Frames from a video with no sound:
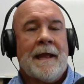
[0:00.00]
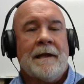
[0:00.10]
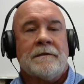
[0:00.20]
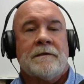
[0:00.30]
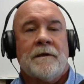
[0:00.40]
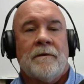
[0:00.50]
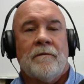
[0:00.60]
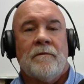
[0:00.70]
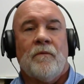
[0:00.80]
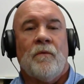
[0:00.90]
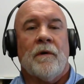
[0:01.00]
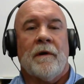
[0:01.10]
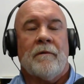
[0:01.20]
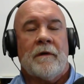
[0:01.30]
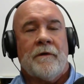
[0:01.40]
and so
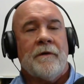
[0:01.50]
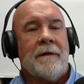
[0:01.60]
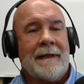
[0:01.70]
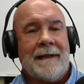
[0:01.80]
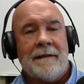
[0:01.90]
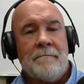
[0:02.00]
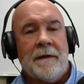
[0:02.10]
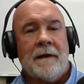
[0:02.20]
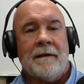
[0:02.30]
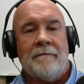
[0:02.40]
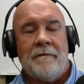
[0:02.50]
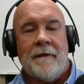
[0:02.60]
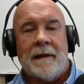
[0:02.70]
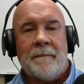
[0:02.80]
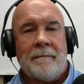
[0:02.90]
we're currently in the middle of
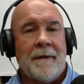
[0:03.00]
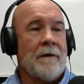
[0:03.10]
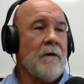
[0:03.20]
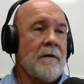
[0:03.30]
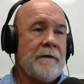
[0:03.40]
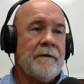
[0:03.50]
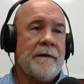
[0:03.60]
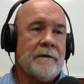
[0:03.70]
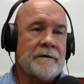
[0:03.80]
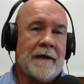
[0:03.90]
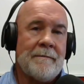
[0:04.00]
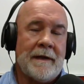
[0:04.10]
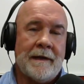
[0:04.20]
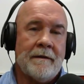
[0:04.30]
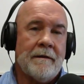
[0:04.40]
developing better arterials
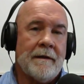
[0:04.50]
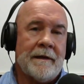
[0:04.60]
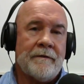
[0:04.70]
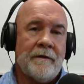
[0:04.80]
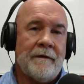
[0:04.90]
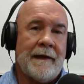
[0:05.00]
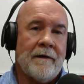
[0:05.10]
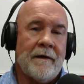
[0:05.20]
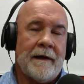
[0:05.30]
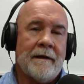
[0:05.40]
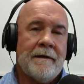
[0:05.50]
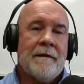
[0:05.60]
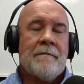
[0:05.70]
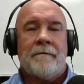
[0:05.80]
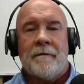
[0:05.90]
coming in uh, to the area
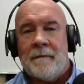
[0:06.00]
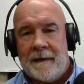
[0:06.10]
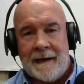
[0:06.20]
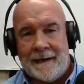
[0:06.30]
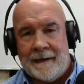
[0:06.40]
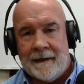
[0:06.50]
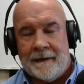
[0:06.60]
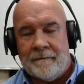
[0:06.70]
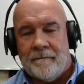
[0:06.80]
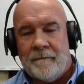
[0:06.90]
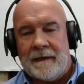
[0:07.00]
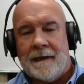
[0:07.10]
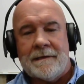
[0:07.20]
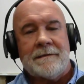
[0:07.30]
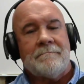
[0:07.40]
from the 99
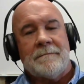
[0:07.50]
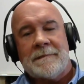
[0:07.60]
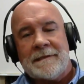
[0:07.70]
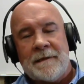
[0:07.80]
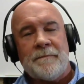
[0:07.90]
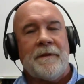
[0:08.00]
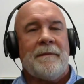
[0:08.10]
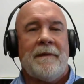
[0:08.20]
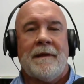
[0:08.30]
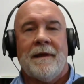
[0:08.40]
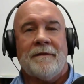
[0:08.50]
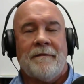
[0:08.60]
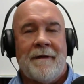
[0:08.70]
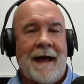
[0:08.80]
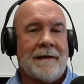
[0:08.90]
because simply because
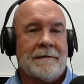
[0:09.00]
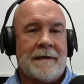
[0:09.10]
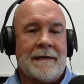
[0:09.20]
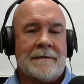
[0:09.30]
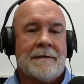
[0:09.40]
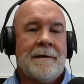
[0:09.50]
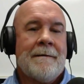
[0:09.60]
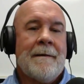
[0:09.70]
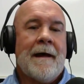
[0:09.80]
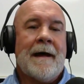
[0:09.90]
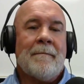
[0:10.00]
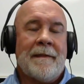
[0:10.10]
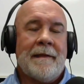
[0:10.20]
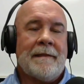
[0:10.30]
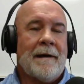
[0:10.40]
of access. Um,
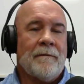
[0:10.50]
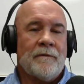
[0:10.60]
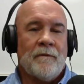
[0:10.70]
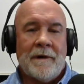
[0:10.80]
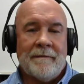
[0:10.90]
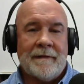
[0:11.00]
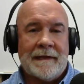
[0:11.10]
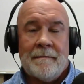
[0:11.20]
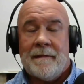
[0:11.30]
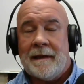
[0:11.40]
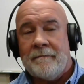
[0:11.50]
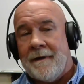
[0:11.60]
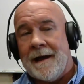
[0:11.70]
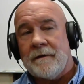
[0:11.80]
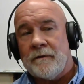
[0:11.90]
I think that was one of the limiting
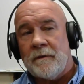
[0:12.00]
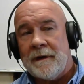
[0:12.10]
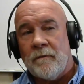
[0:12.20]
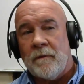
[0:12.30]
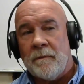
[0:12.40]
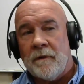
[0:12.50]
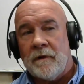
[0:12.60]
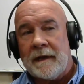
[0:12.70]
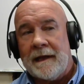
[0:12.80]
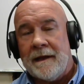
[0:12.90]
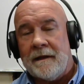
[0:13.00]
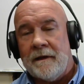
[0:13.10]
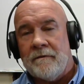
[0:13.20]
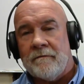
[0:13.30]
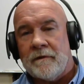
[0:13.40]
factors whenever we were looking at a
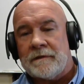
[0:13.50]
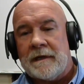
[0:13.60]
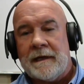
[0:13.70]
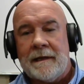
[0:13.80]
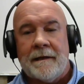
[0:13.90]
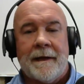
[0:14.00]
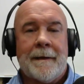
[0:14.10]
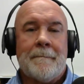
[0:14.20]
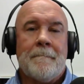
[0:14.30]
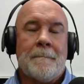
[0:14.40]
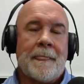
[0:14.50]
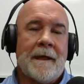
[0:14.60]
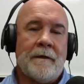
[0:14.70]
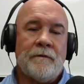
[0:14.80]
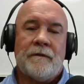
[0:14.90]
university, um,
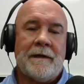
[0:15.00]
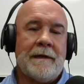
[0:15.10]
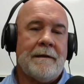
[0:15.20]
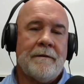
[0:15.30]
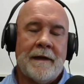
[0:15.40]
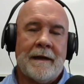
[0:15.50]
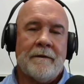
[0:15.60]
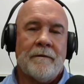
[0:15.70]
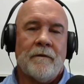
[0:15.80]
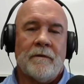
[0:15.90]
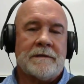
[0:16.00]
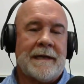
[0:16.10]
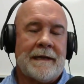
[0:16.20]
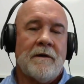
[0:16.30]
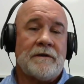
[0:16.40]
a UC uh, or a
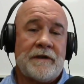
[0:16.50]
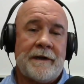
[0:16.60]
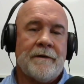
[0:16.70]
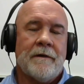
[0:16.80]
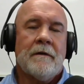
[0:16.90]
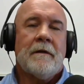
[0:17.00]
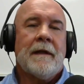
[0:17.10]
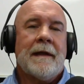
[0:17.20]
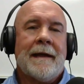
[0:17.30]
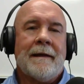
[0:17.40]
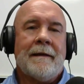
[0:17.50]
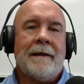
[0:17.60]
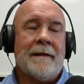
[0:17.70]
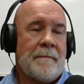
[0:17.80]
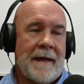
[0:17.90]
state college here uh,
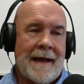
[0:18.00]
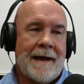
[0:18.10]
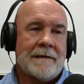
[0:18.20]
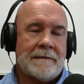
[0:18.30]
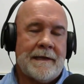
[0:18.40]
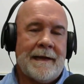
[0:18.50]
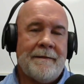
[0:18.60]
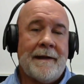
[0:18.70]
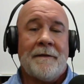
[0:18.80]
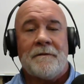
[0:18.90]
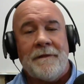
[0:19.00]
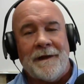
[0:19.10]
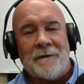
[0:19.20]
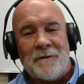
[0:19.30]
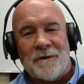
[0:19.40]
in the past. And the other
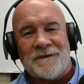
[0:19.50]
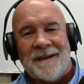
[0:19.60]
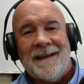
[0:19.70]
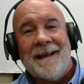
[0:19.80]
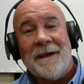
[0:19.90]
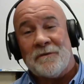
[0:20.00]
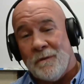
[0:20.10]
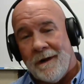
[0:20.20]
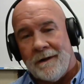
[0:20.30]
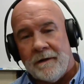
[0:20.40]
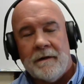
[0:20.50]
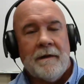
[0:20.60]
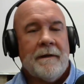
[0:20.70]
thing, of course, is water